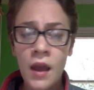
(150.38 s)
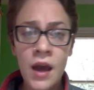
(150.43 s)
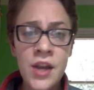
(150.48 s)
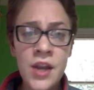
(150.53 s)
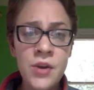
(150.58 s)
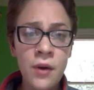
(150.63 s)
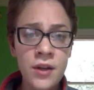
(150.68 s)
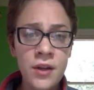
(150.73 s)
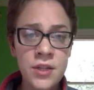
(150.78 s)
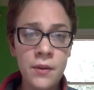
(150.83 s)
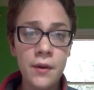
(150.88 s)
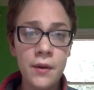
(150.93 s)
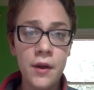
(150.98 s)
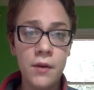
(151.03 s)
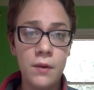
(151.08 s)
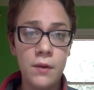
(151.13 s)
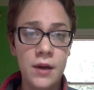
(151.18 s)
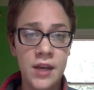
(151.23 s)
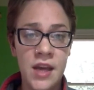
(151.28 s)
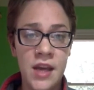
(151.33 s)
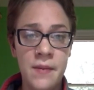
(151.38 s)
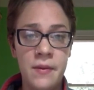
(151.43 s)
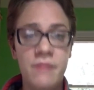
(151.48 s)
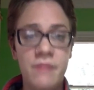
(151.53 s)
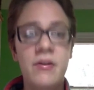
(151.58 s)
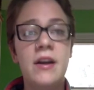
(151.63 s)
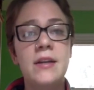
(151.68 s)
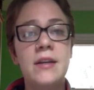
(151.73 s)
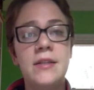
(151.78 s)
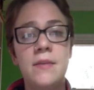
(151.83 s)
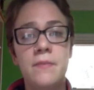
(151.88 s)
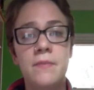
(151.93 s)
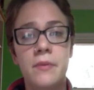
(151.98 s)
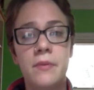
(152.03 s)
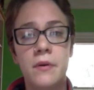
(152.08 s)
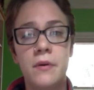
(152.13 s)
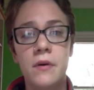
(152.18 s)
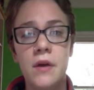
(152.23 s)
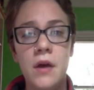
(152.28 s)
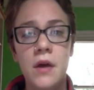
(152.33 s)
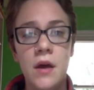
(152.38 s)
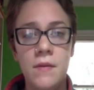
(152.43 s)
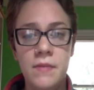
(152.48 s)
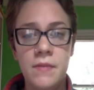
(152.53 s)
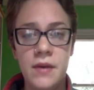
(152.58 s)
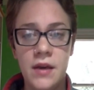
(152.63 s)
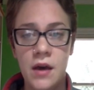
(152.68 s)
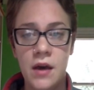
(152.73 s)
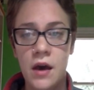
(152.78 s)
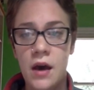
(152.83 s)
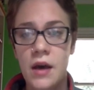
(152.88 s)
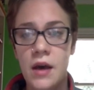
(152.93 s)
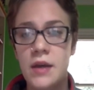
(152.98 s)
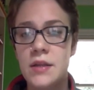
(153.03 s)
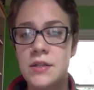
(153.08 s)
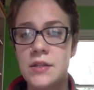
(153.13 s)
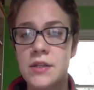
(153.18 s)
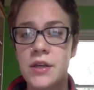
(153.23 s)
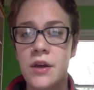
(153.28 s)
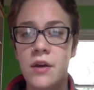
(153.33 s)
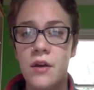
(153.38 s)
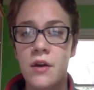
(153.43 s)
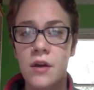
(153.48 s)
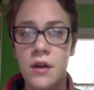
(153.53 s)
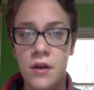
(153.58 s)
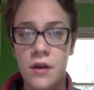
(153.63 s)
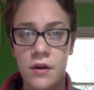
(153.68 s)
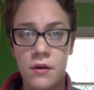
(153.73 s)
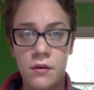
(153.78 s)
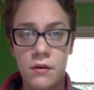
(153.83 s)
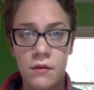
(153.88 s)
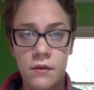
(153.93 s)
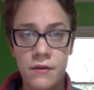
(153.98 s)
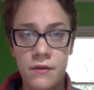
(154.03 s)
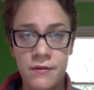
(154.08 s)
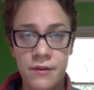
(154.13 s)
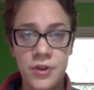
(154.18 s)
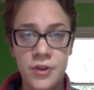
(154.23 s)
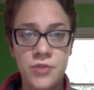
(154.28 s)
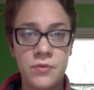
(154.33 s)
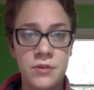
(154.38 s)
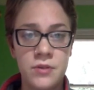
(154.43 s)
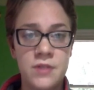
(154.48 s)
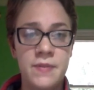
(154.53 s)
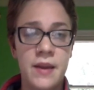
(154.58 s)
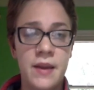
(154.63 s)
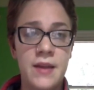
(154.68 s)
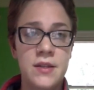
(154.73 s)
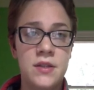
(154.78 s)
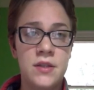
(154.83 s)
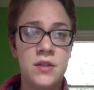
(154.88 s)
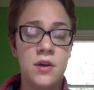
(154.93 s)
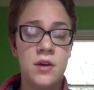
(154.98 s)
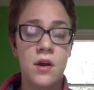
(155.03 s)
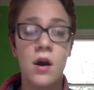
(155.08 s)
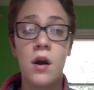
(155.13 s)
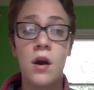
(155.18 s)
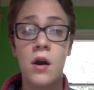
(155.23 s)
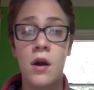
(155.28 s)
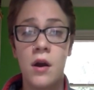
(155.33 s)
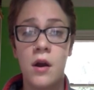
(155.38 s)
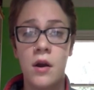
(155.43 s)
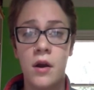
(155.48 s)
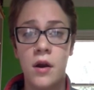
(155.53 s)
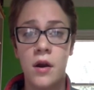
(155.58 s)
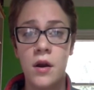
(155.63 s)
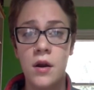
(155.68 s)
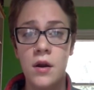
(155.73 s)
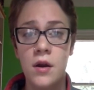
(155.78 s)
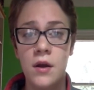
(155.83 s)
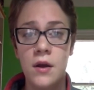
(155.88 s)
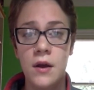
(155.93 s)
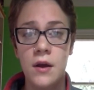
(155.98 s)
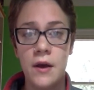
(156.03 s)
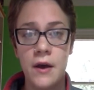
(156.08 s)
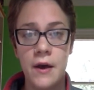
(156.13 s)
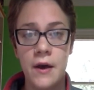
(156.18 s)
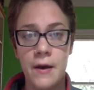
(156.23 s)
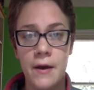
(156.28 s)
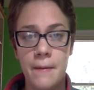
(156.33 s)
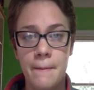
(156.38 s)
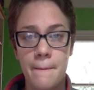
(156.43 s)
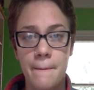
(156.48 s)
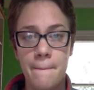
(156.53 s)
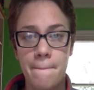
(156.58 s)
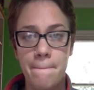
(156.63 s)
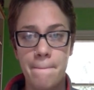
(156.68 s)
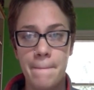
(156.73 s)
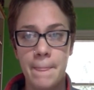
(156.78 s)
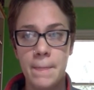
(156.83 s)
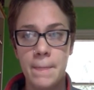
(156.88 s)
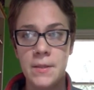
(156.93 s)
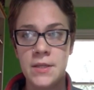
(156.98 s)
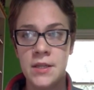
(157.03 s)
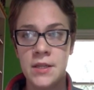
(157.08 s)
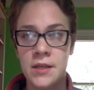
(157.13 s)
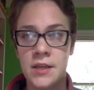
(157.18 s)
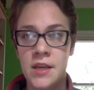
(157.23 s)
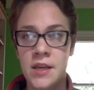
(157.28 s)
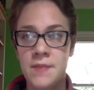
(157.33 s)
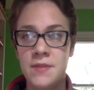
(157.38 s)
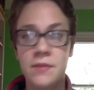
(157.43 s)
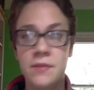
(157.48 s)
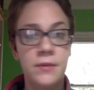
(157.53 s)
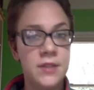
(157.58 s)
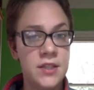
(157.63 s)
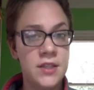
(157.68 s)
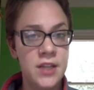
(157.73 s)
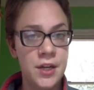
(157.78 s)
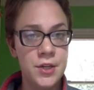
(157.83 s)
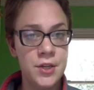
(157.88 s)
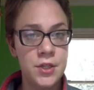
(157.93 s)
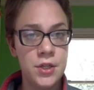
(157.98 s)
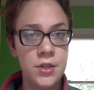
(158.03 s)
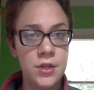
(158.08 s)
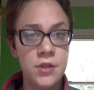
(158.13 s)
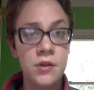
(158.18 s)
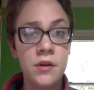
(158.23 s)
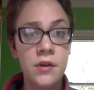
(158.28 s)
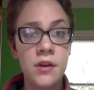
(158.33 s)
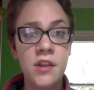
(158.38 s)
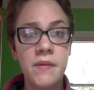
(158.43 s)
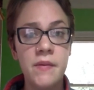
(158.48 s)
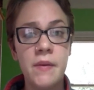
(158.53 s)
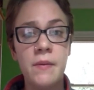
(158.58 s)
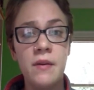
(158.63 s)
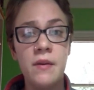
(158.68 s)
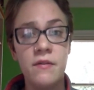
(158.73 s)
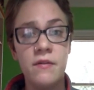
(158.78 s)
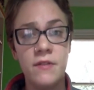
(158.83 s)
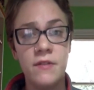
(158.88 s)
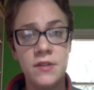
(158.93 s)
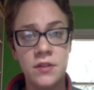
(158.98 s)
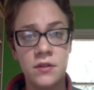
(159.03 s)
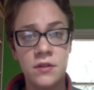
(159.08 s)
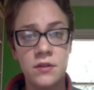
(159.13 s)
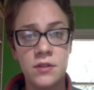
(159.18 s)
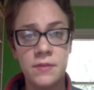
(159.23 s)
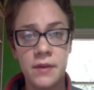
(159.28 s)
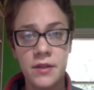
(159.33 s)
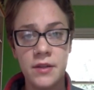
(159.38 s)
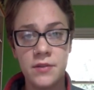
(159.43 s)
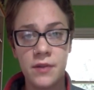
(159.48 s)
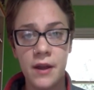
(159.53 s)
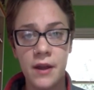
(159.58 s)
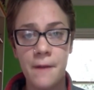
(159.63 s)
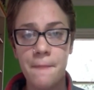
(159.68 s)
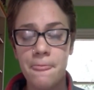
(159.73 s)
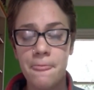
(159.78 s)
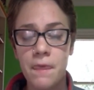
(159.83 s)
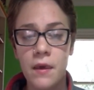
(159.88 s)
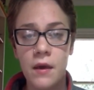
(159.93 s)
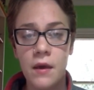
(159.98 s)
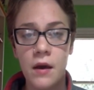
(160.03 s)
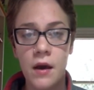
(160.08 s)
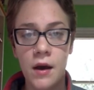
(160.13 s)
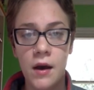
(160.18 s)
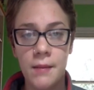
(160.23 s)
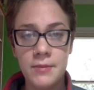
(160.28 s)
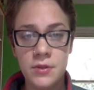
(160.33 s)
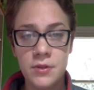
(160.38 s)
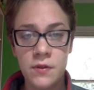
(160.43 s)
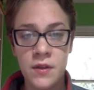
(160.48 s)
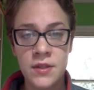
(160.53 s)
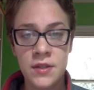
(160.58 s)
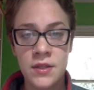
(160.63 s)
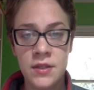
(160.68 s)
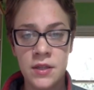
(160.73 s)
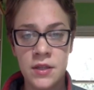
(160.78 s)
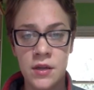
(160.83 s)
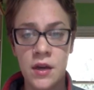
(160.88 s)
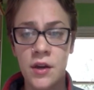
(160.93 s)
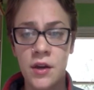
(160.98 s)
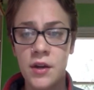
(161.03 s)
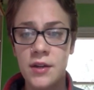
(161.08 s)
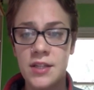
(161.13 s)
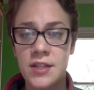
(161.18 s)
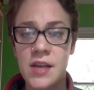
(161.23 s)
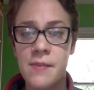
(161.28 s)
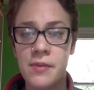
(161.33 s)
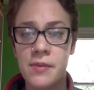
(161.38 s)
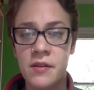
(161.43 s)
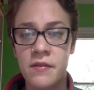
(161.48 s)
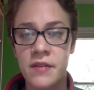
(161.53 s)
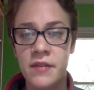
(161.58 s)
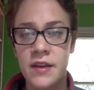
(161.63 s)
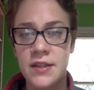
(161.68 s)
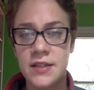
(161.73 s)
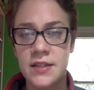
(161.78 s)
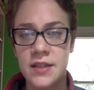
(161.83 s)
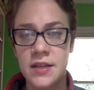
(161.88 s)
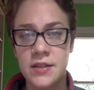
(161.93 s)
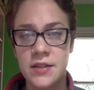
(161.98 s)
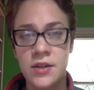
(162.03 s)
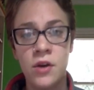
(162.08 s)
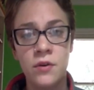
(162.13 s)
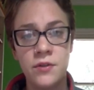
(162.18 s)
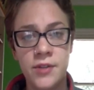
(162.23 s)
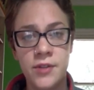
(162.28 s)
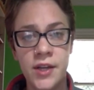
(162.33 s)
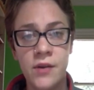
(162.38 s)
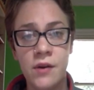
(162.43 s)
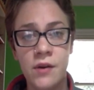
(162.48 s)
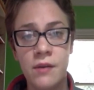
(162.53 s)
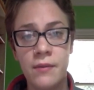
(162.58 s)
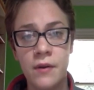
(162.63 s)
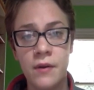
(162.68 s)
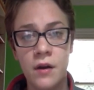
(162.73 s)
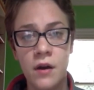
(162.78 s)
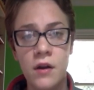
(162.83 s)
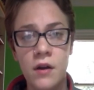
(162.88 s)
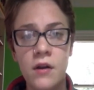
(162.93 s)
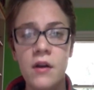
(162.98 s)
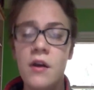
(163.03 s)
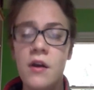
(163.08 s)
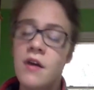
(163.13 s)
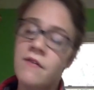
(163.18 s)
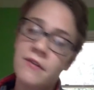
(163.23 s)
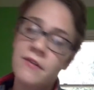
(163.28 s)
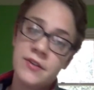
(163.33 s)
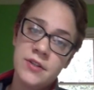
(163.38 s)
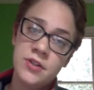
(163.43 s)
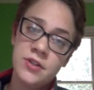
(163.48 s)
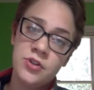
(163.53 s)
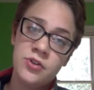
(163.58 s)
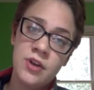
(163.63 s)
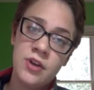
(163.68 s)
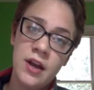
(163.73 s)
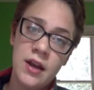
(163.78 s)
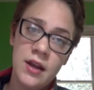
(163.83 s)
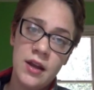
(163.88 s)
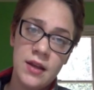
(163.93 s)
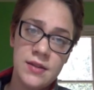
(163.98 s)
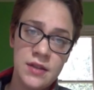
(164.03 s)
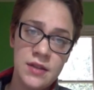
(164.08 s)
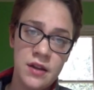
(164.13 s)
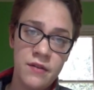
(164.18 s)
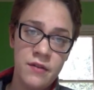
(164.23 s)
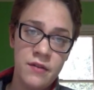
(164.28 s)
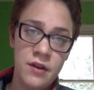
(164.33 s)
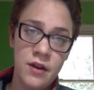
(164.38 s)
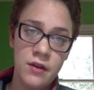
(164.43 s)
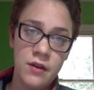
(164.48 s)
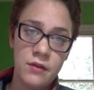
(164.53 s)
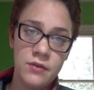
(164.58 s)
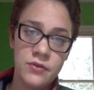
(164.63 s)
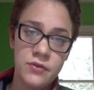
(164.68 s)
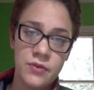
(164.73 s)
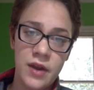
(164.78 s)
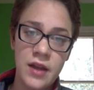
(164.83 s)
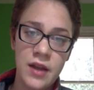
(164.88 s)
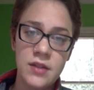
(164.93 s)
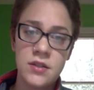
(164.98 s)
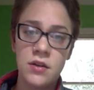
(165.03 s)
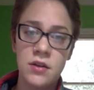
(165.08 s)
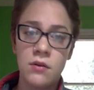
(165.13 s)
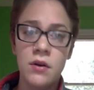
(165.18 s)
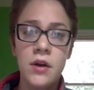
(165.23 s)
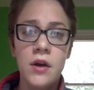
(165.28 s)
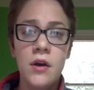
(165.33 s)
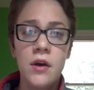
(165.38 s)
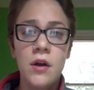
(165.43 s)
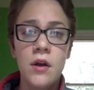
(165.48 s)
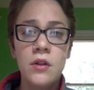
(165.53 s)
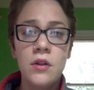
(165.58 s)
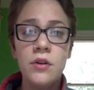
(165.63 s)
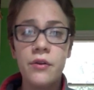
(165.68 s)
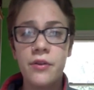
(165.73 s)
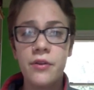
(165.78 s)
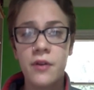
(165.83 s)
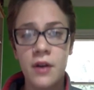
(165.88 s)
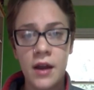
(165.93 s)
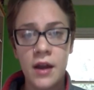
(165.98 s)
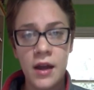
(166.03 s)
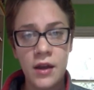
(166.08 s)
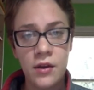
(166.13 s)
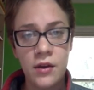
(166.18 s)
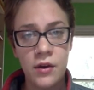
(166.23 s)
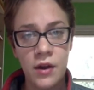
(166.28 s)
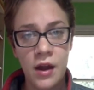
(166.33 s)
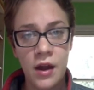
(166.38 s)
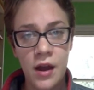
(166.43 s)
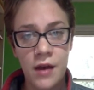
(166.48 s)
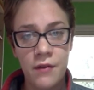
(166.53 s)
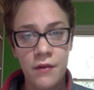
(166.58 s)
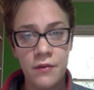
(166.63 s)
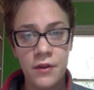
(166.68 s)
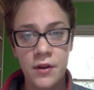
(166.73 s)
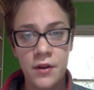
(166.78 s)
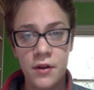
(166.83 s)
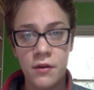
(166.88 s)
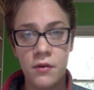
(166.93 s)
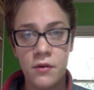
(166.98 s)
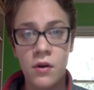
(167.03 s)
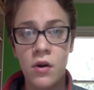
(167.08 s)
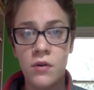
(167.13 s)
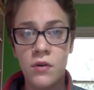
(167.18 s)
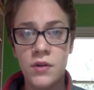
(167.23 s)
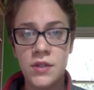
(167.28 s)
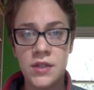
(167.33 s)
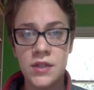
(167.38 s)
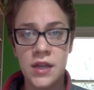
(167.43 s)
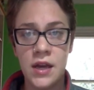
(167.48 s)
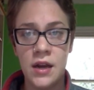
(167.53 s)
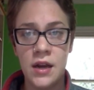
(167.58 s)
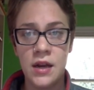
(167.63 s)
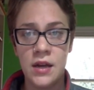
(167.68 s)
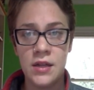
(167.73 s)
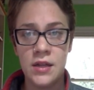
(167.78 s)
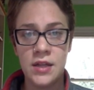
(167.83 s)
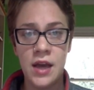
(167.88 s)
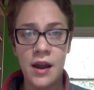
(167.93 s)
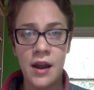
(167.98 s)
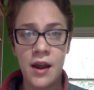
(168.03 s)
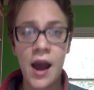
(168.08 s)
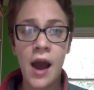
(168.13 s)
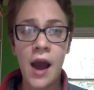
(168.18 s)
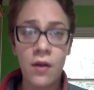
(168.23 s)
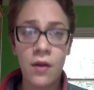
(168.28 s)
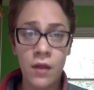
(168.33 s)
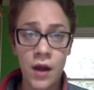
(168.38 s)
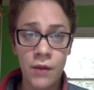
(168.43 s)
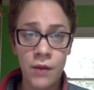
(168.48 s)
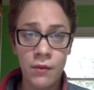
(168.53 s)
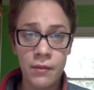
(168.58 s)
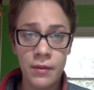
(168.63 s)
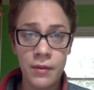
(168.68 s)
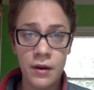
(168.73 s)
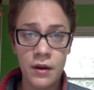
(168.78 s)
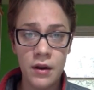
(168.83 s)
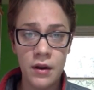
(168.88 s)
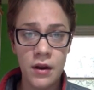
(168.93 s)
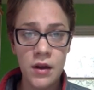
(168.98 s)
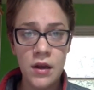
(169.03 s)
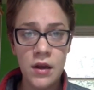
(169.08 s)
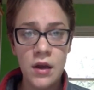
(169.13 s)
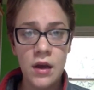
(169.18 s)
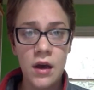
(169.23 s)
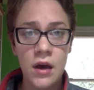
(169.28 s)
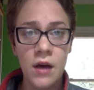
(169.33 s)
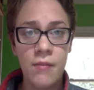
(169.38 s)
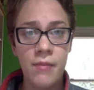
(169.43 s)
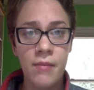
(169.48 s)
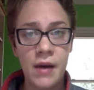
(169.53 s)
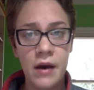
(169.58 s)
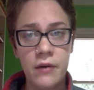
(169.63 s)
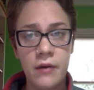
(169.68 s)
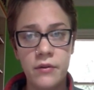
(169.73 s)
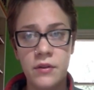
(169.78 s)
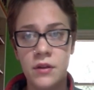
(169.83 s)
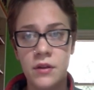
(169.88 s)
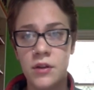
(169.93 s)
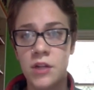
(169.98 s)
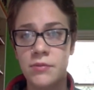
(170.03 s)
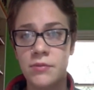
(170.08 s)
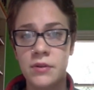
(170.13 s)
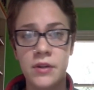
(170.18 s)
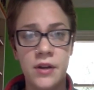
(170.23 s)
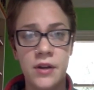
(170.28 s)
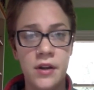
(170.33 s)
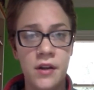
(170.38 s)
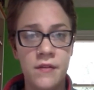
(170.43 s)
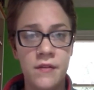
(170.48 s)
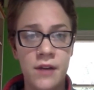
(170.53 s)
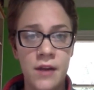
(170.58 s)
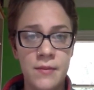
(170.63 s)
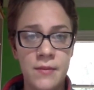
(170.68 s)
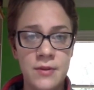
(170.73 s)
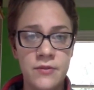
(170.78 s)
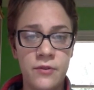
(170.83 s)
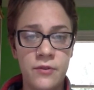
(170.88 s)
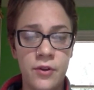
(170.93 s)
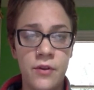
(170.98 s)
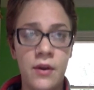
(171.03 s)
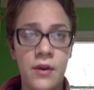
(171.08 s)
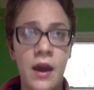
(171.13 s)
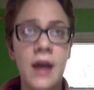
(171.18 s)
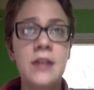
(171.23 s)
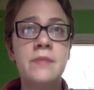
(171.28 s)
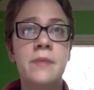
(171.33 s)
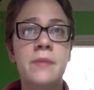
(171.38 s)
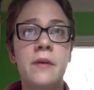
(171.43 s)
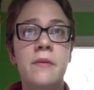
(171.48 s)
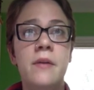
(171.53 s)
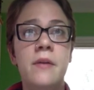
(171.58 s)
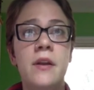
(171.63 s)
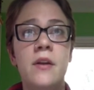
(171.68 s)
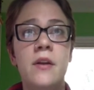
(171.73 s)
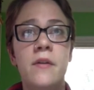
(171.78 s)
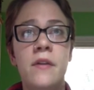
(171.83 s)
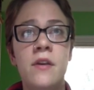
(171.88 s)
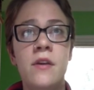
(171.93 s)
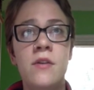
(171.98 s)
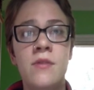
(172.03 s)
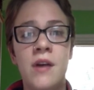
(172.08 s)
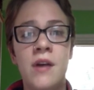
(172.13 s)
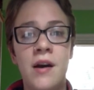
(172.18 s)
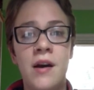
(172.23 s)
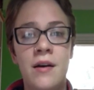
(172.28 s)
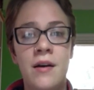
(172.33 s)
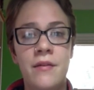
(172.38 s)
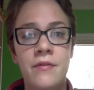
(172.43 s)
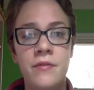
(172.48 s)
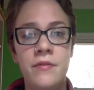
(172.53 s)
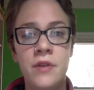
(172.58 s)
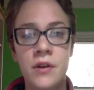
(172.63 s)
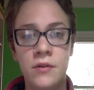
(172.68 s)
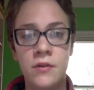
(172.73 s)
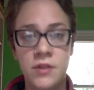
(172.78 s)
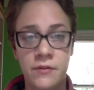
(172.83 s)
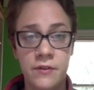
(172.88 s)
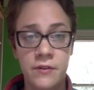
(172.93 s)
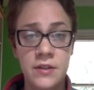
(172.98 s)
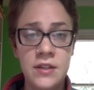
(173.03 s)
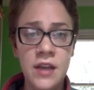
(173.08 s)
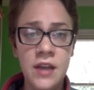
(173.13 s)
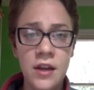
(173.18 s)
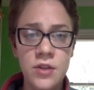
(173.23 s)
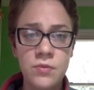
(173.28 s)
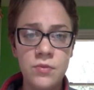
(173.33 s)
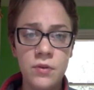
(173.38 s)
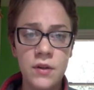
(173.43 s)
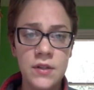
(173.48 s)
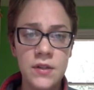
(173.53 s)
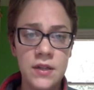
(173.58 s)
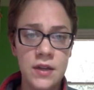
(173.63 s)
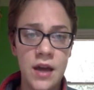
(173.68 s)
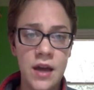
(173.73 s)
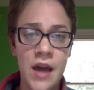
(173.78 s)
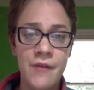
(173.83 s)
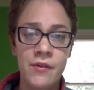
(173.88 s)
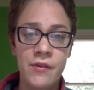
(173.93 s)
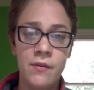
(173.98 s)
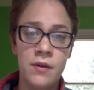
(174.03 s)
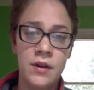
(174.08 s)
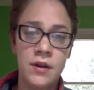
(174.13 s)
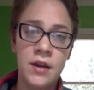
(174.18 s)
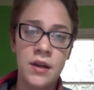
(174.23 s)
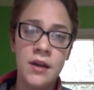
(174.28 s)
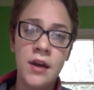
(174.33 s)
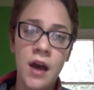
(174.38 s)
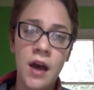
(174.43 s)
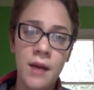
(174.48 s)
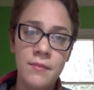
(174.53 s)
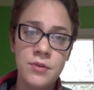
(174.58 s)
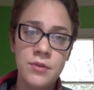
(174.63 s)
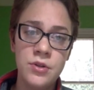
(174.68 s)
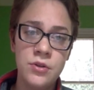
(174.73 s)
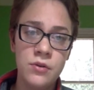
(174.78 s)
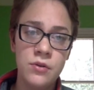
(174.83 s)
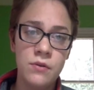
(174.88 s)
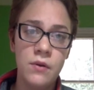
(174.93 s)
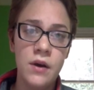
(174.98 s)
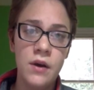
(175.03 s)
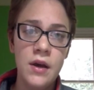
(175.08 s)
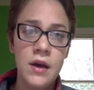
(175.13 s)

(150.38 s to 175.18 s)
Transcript: you also are going to want to keep it very simple because, virtual spaces are harder to keep someone's attention during maybe a physical space, right? So this is a good example of this is hosting a webinar versus creating a set of videos, right? So Luther and I could have, hosted an entire hour-long webinar about the global learning environments for you guys, but we know that you have, different schedules and not everyone can come to